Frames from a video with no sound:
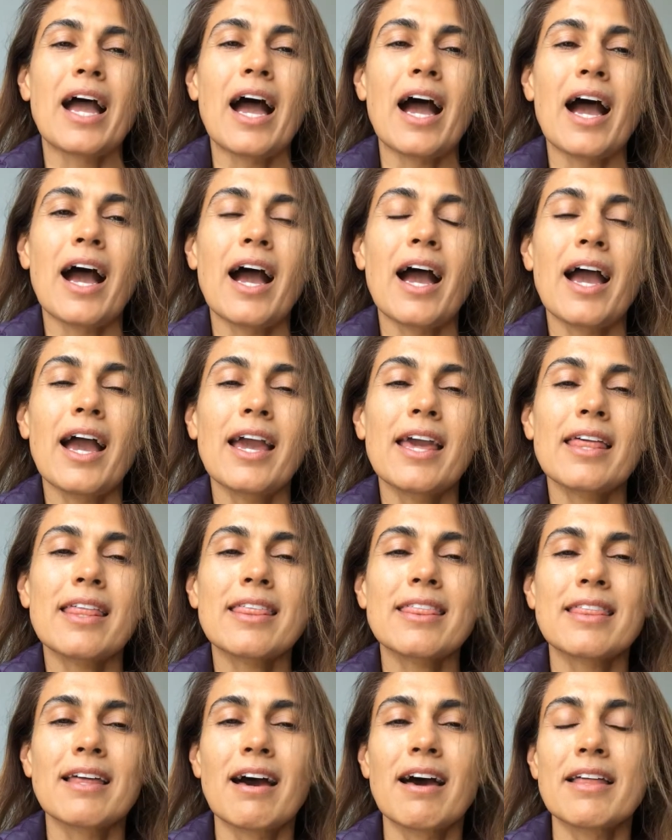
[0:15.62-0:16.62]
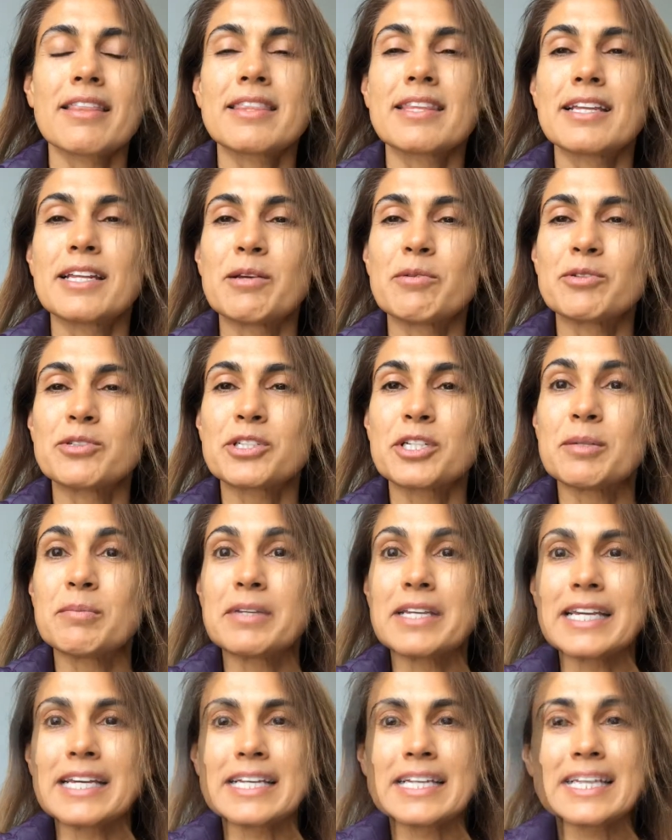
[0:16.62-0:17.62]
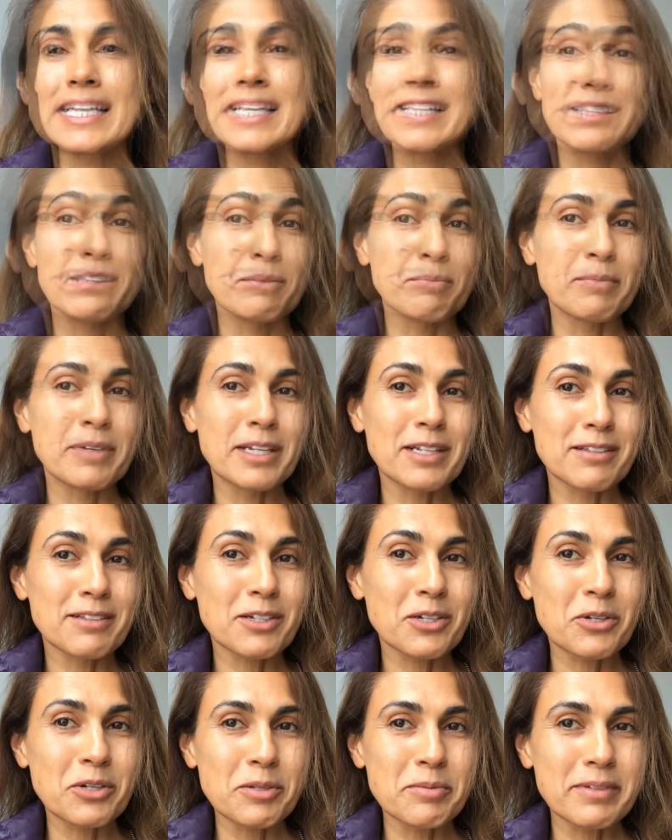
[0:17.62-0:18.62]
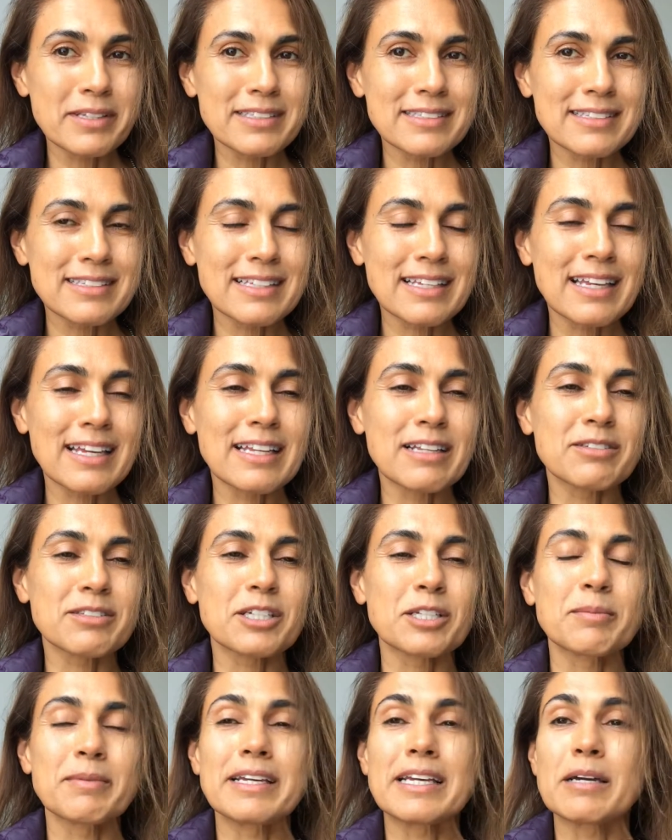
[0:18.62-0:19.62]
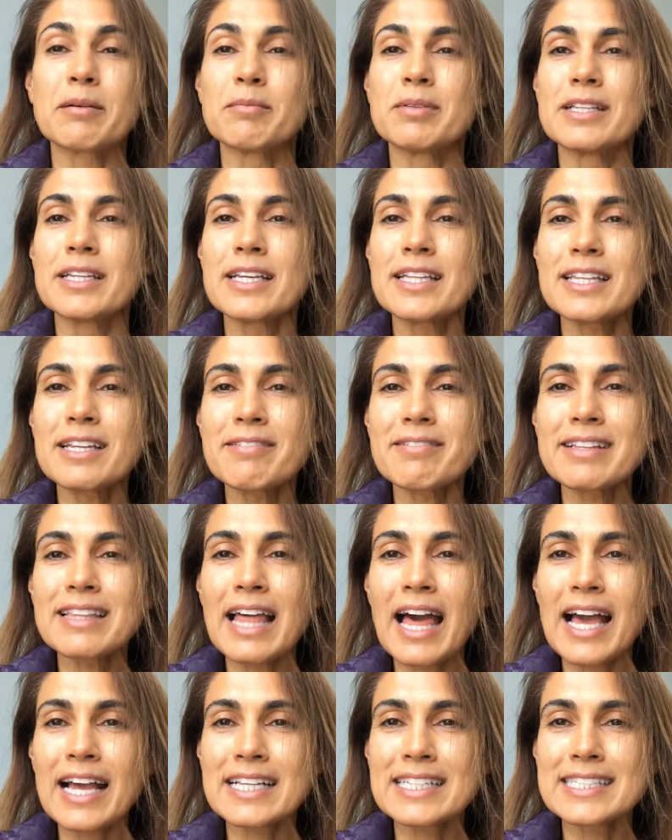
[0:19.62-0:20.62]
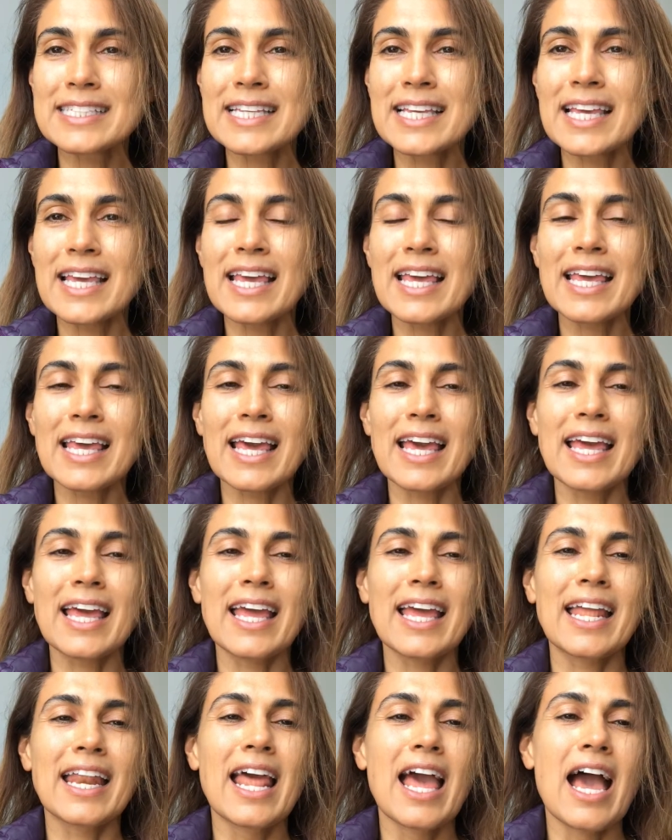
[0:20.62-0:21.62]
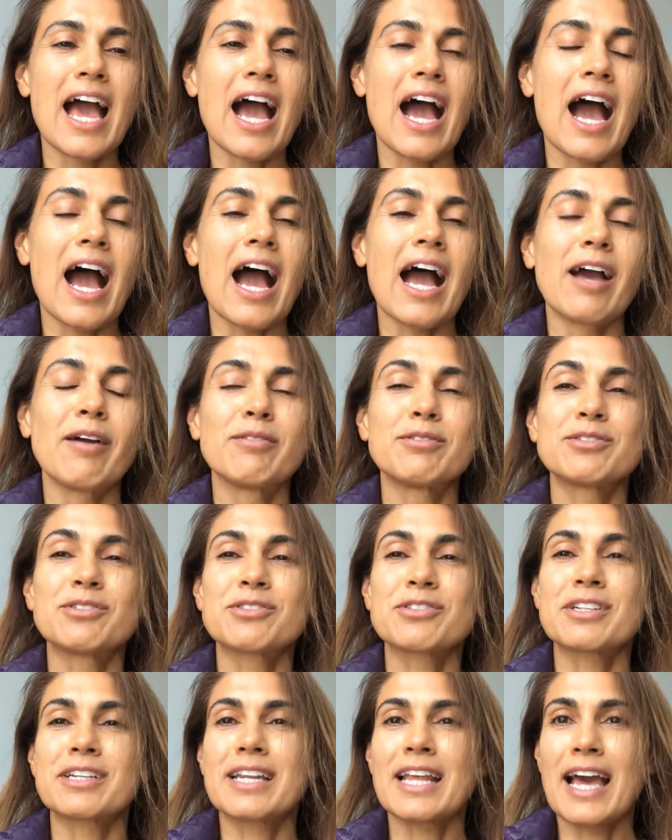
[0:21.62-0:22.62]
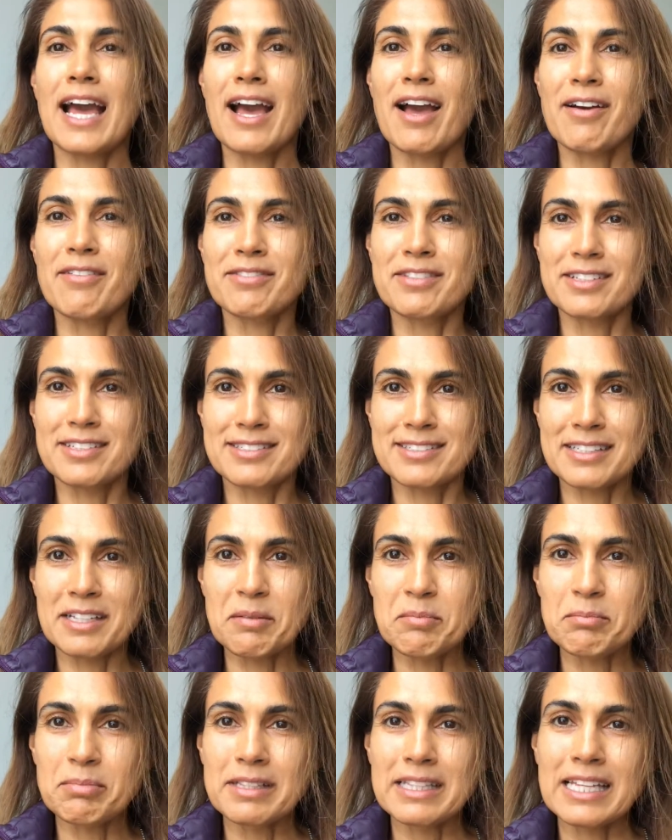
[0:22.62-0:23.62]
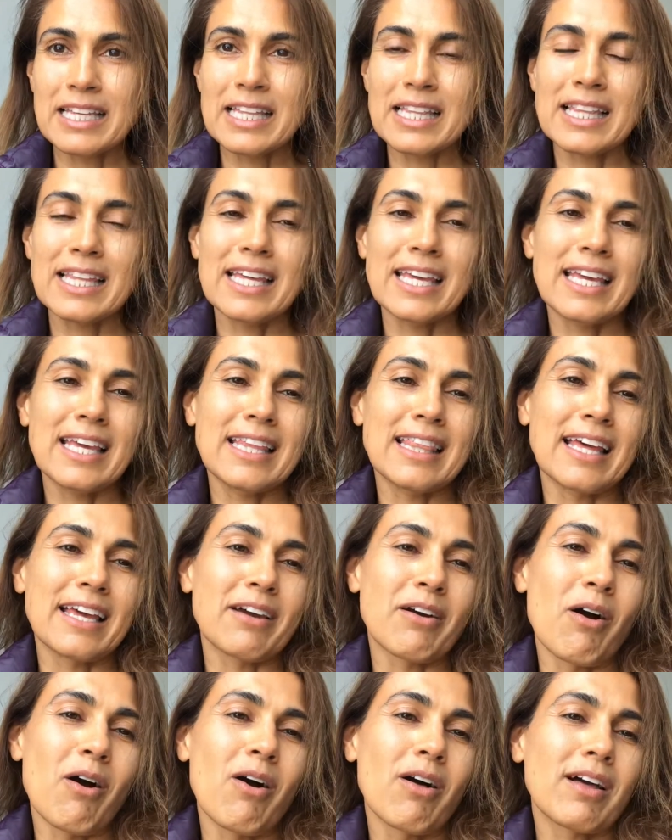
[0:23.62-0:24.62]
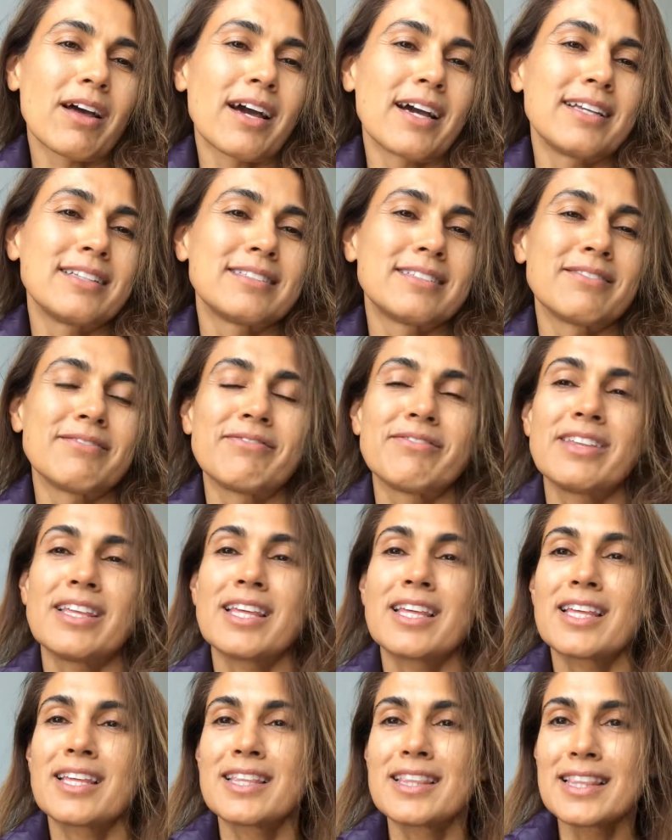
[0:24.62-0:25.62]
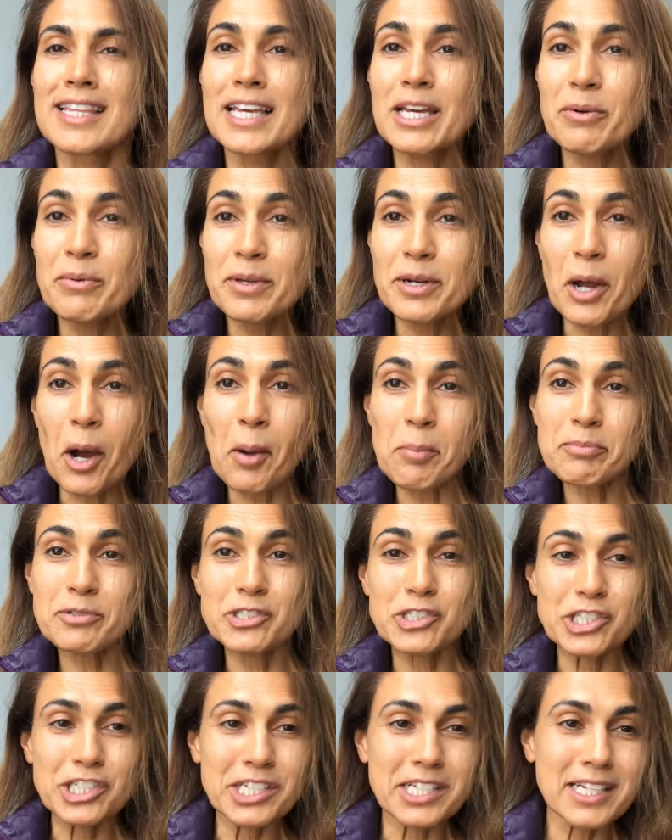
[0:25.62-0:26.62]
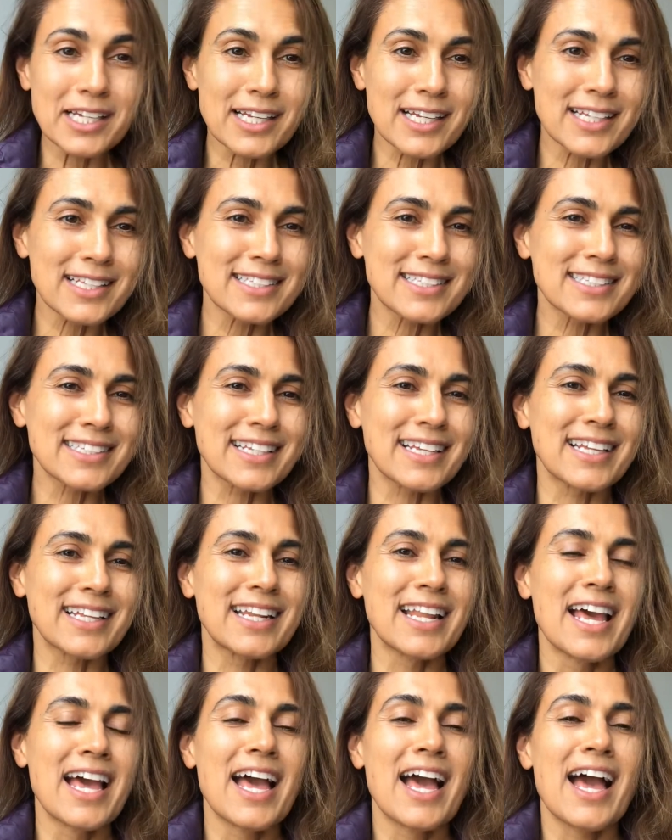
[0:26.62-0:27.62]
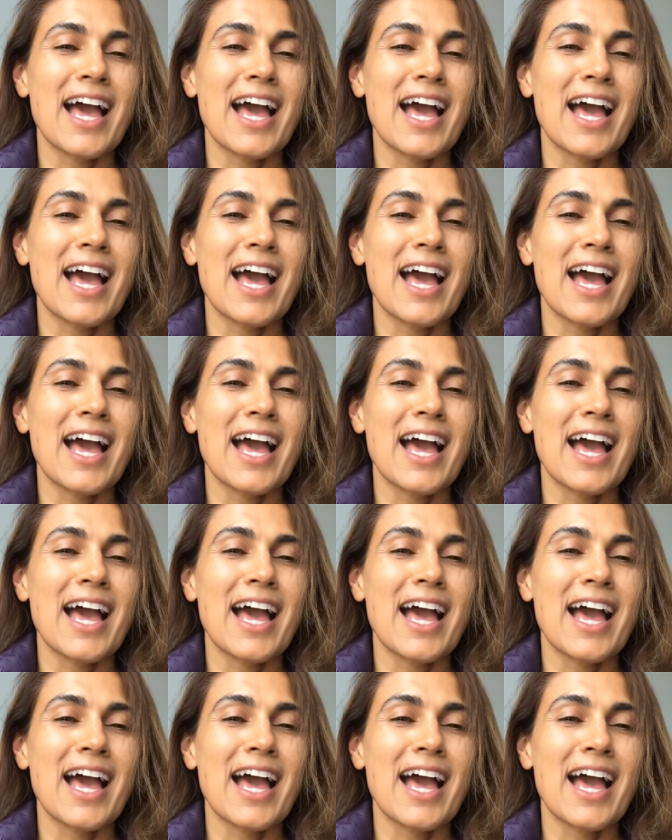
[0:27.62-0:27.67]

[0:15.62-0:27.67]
I thought that it was going to be the middle of the Caribbean Sea and it's going to be completely relaxing and I was just going to have this completely like all kinds of vegan liquid options and